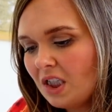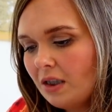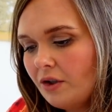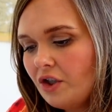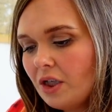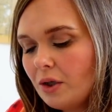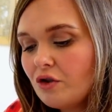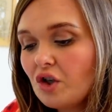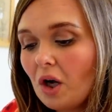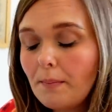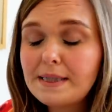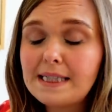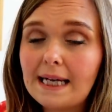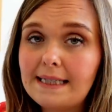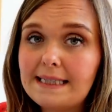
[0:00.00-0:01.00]
you know,
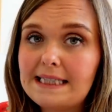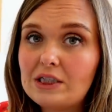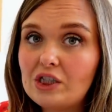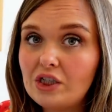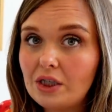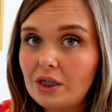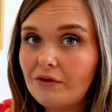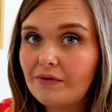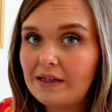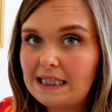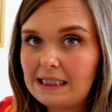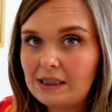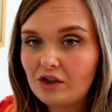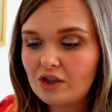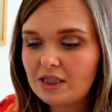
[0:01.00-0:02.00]
jobs that I need to do for
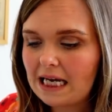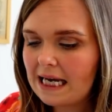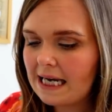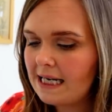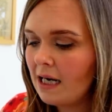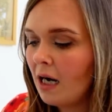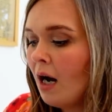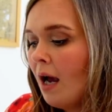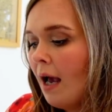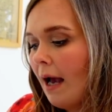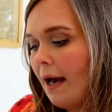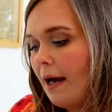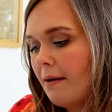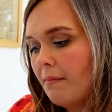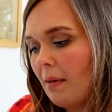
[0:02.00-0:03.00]
each day.
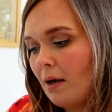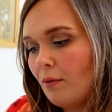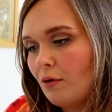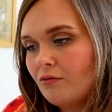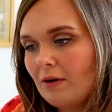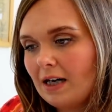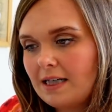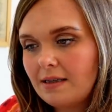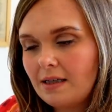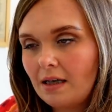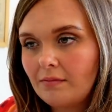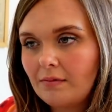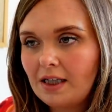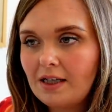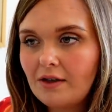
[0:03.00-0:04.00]
I will write
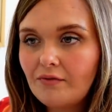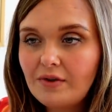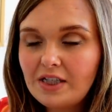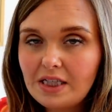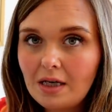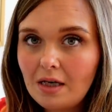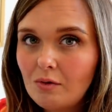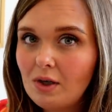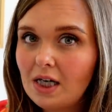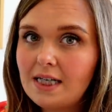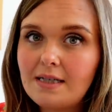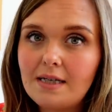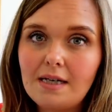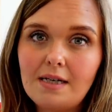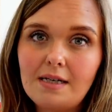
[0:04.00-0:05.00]
down like video
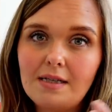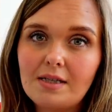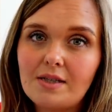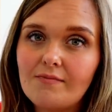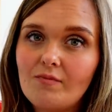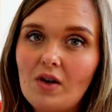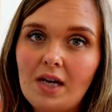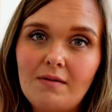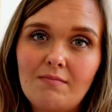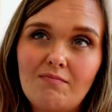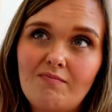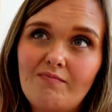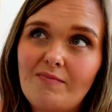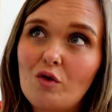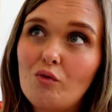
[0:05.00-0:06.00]
ideas,
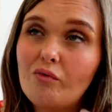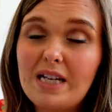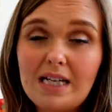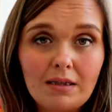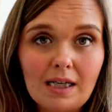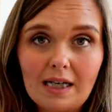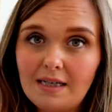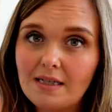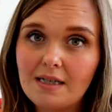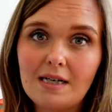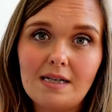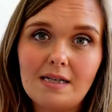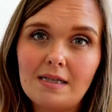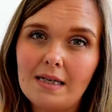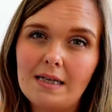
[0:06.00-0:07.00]
reel
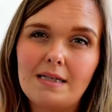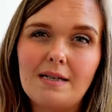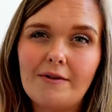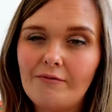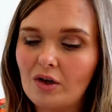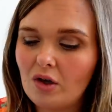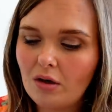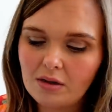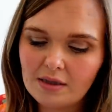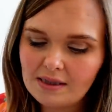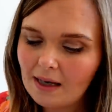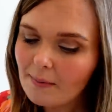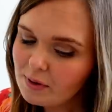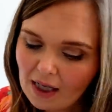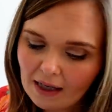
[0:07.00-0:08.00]
ideas, like different
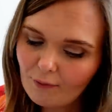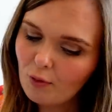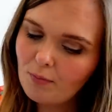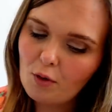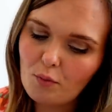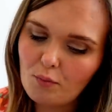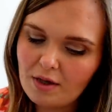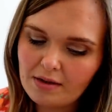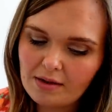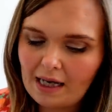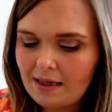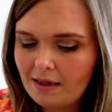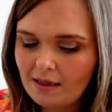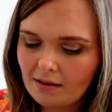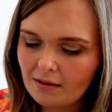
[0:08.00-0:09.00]
concepts that I've come up with that
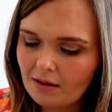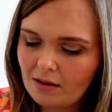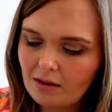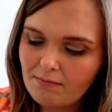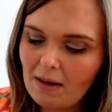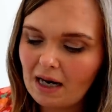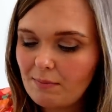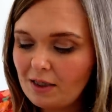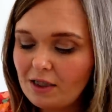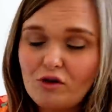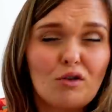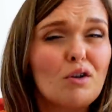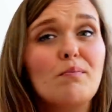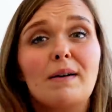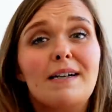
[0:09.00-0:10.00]
I think might be
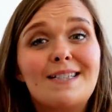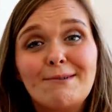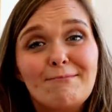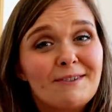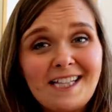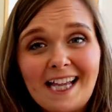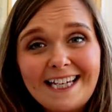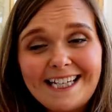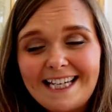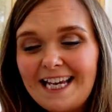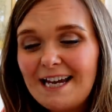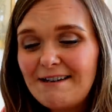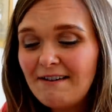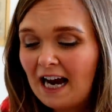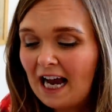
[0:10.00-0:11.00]
enjoyed by someone like
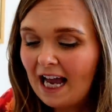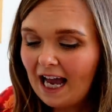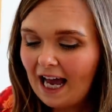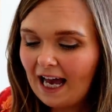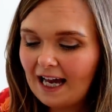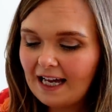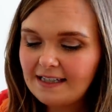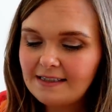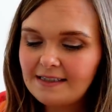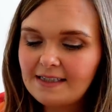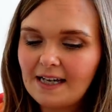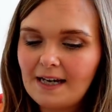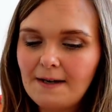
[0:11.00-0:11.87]
you. And